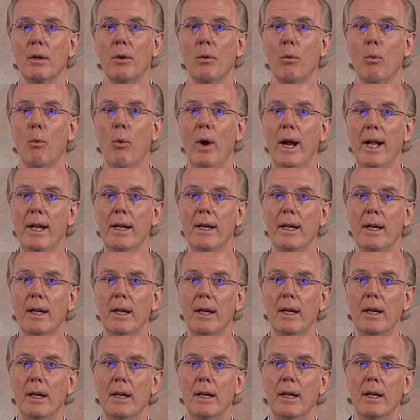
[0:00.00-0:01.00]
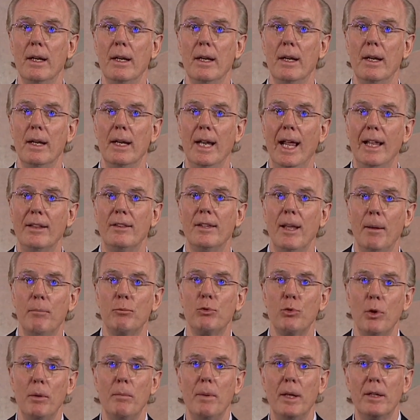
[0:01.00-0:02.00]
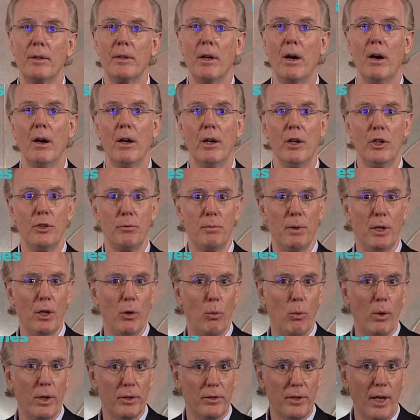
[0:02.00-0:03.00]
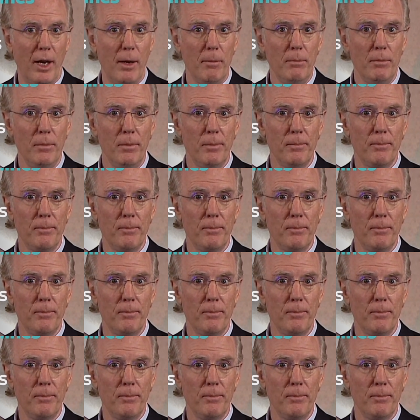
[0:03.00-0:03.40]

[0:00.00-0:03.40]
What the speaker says: when net debt to EBITDA is below 1 time,